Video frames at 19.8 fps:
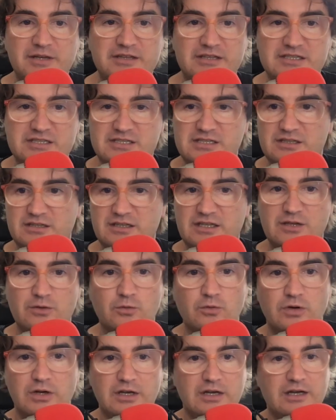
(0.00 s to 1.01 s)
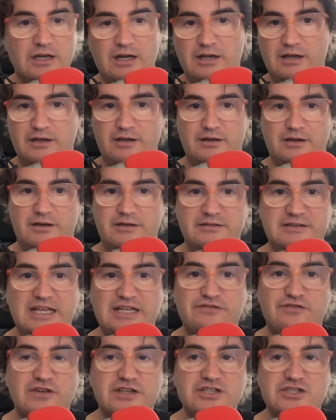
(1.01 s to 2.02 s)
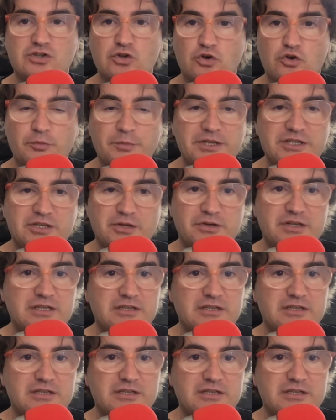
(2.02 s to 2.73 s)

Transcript: this new Netflix documentary